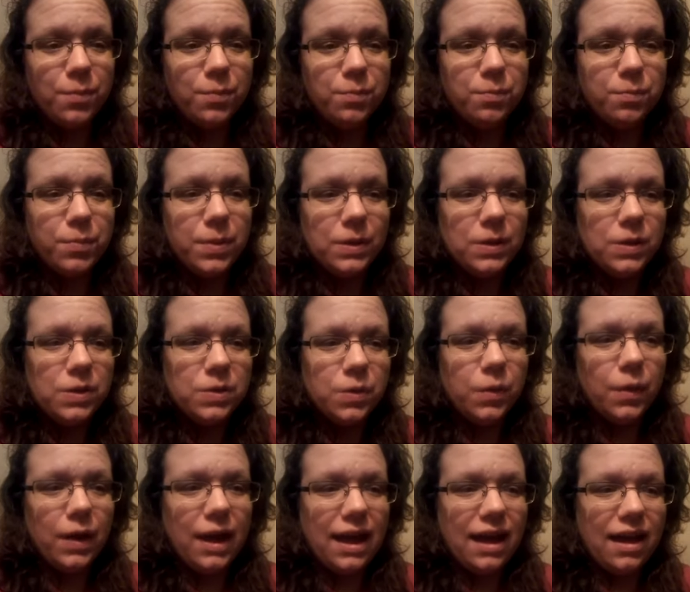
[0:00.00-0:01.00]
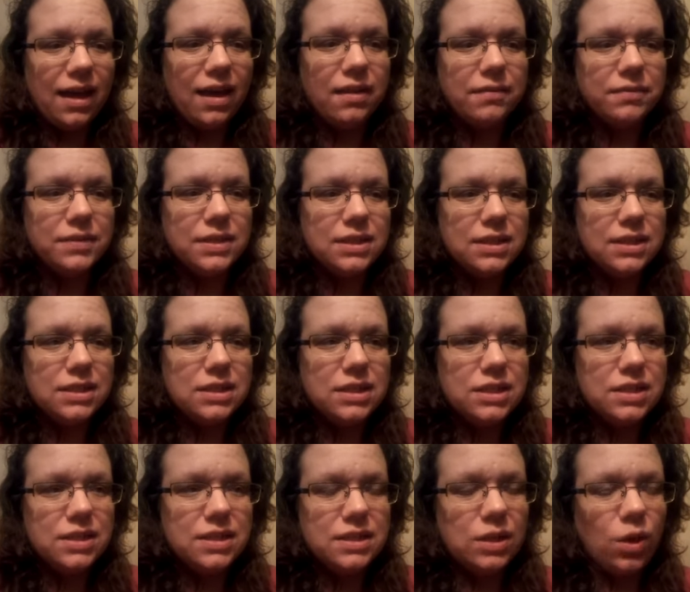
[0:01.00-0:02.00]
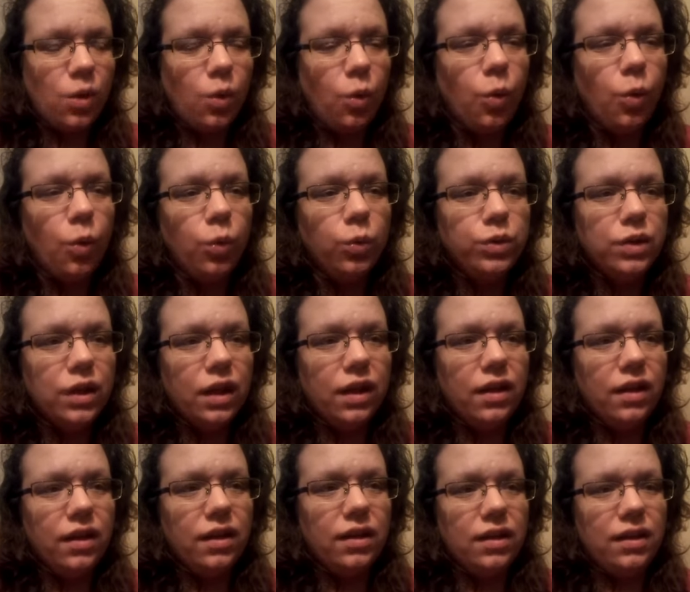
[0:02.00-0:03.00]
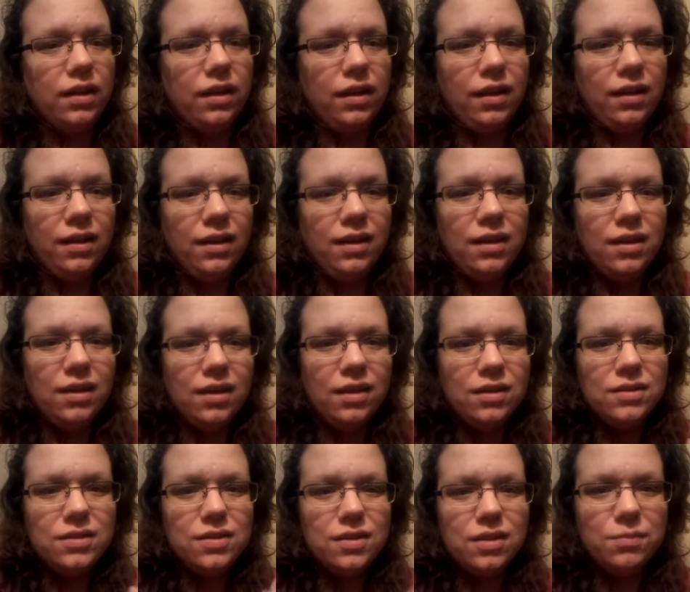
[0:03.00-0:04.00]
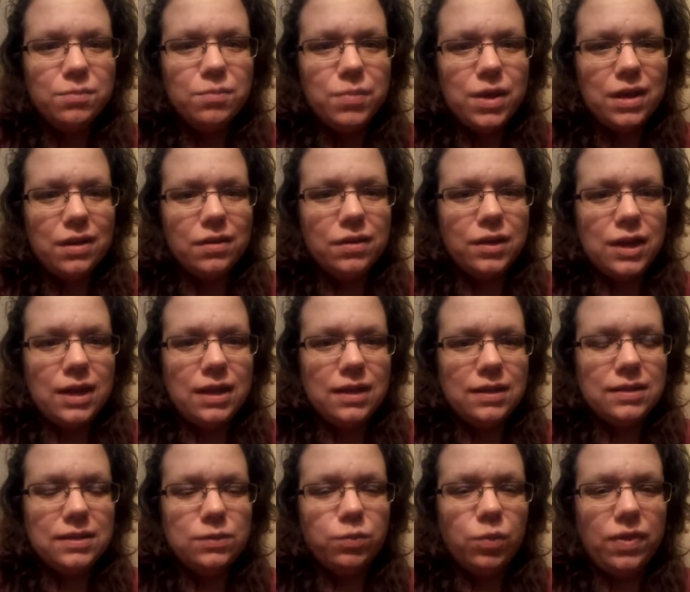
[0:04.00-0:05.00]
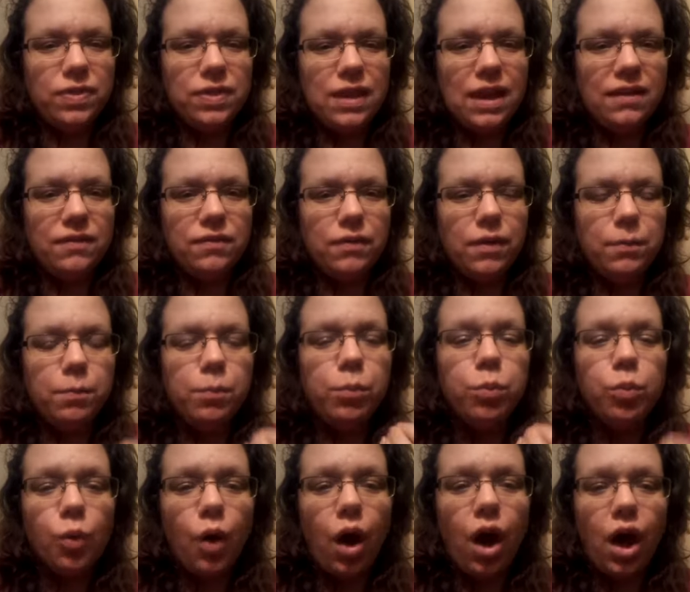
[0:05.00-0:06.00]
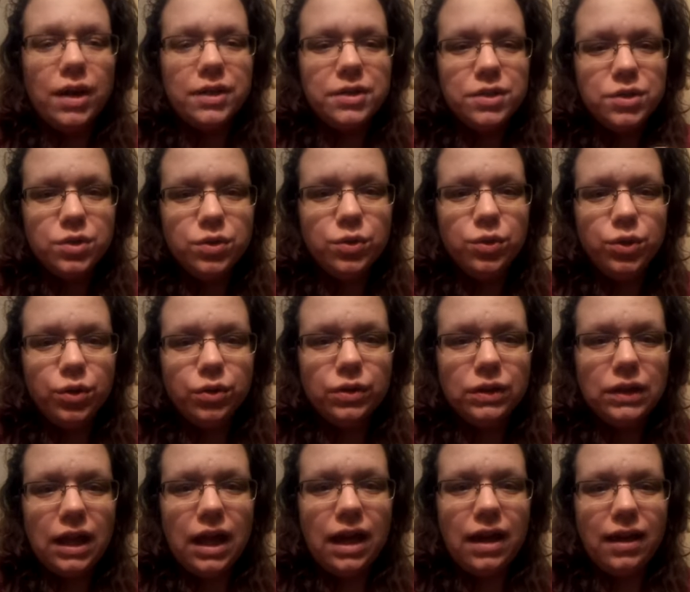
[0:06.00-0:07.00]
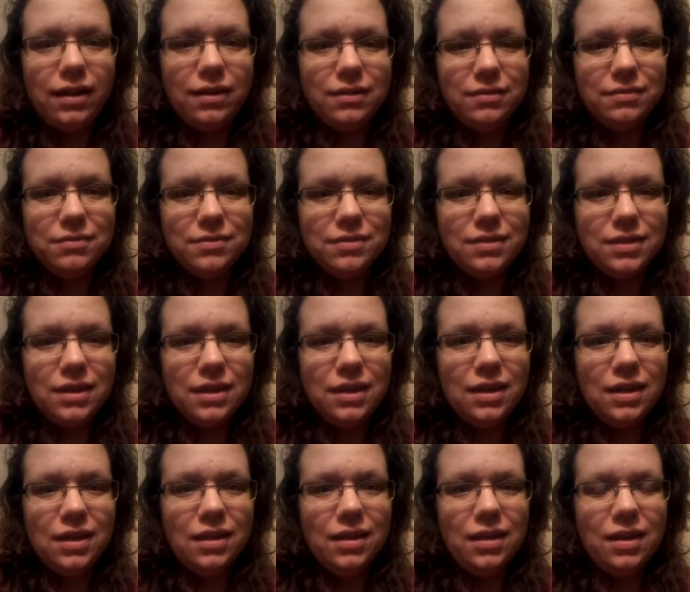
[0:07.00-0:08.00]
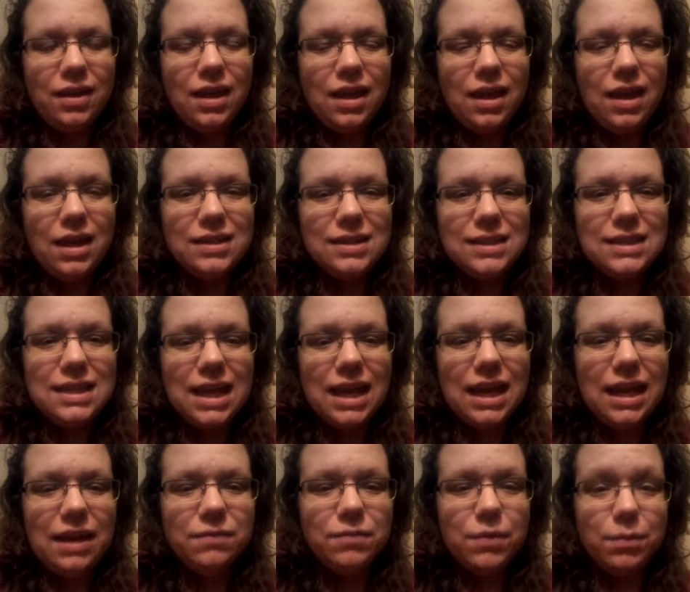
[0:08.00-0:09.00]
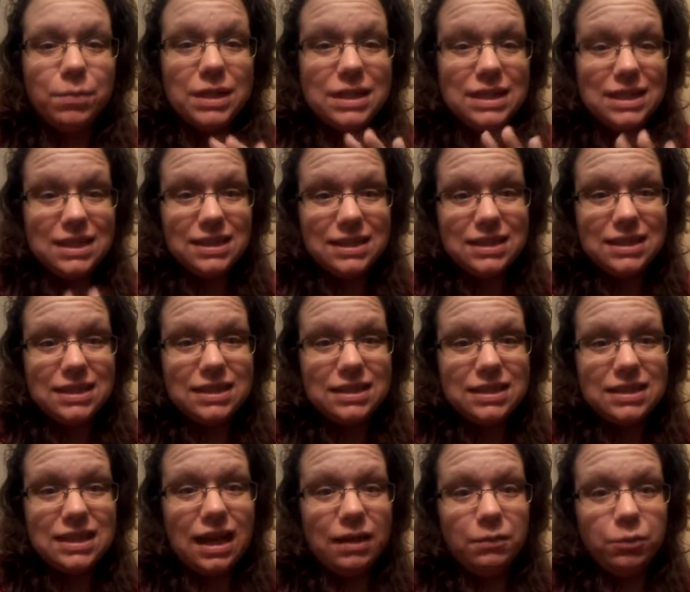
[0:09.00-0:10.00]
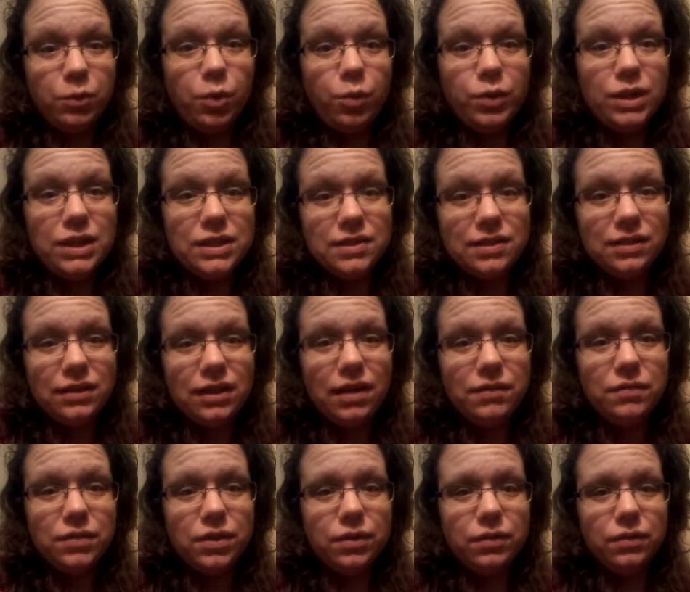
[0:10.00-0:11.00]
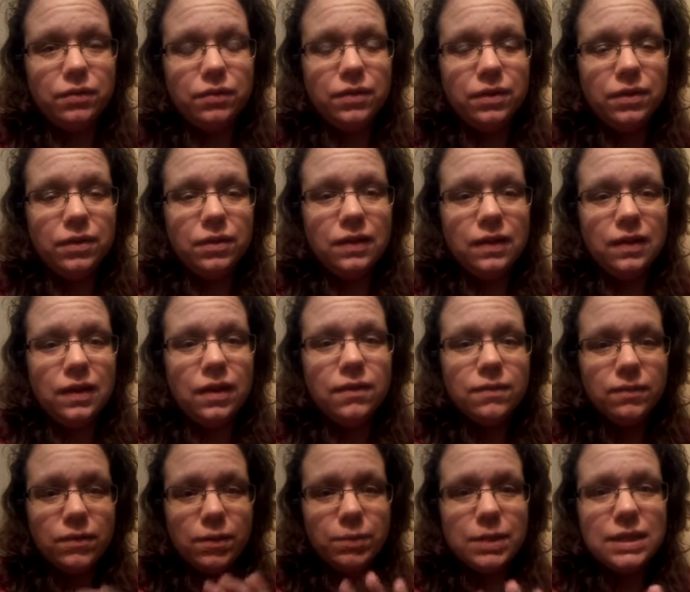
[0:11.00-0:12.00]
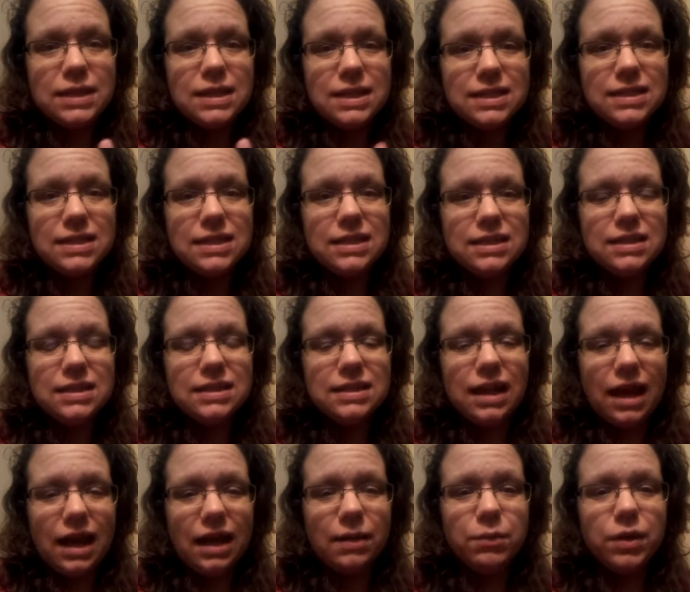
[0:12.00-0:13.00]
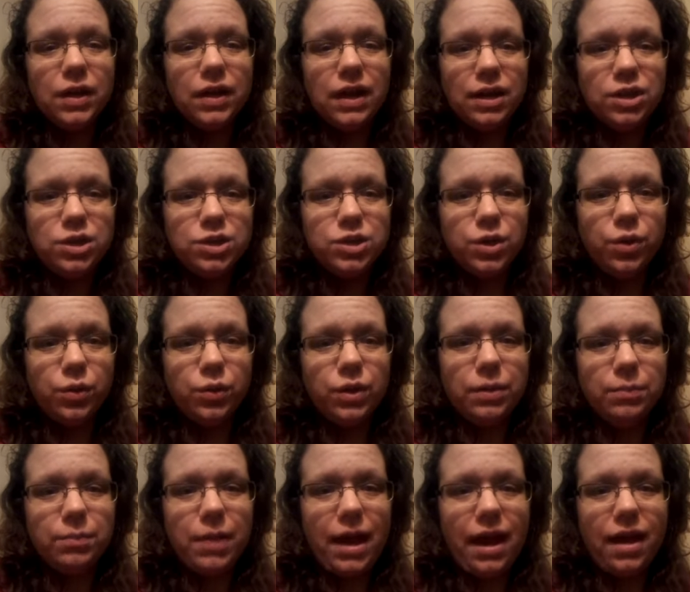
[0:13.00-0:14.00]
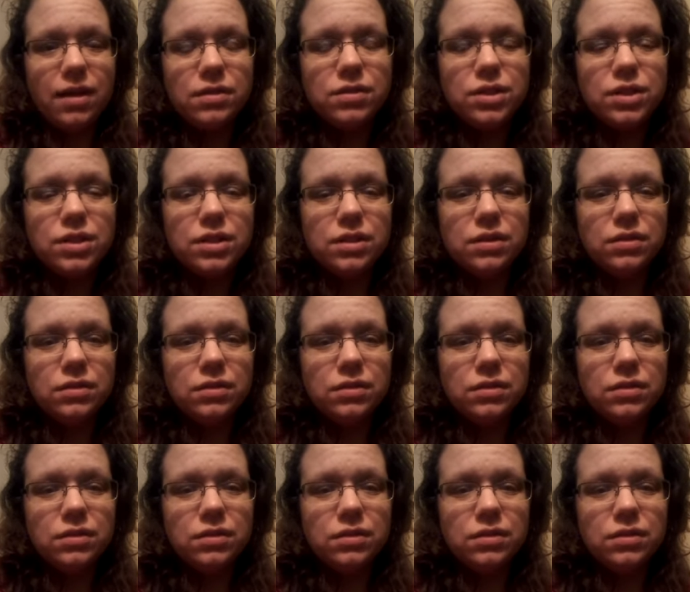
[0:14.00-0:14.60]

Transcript: but you don't have to just hold on to the bitterness what they've brought to your life and say, From a distance, I'm going to love you. From a distance, I'm going to show compassion.